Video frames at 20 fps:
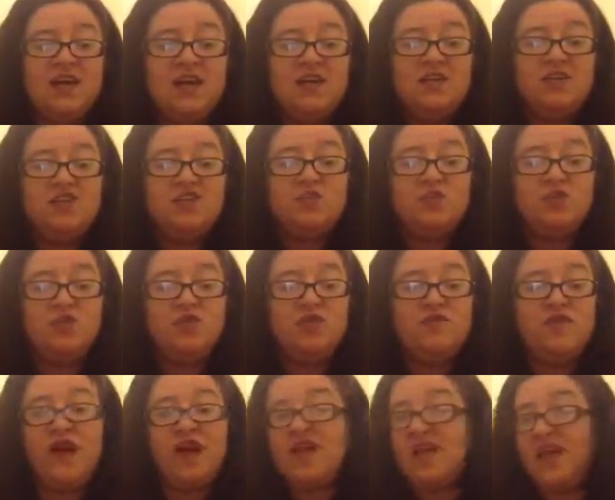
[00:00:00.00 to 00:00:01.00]
smooth
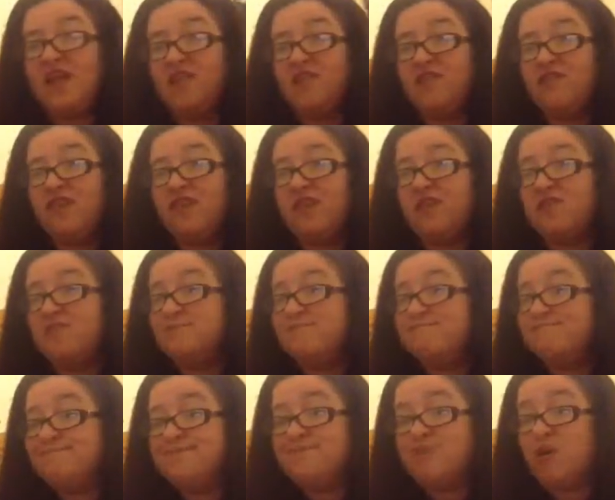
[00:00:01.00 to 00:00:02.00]
and healthy.
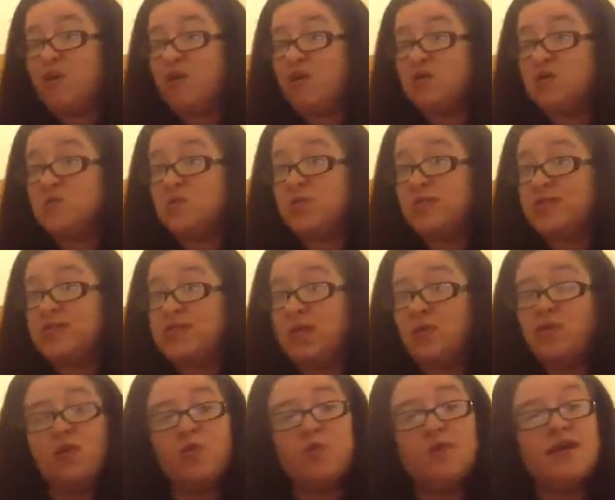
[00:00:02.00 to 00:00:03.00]
Sorry, I can't speak today
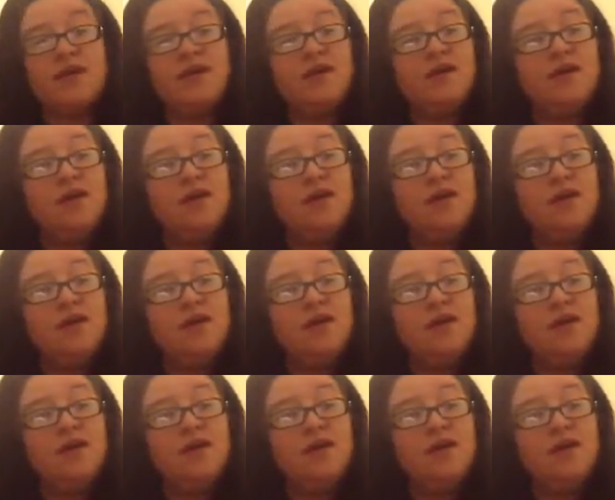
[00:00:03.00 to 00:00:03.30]
properly.